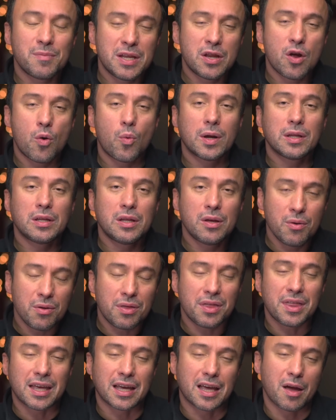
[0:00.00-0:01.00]
me know what
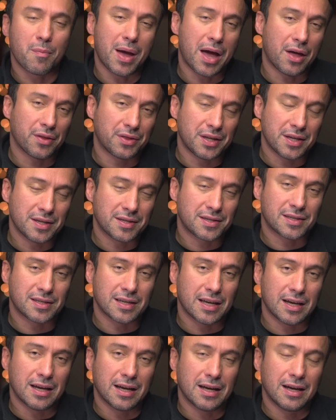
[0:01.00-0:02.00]
you think about
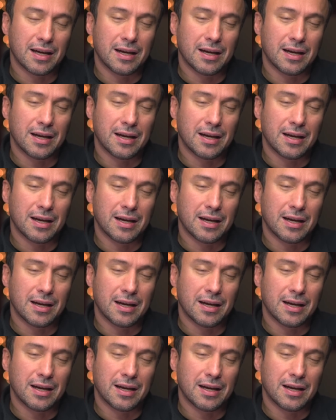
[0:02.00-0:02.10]
this uh,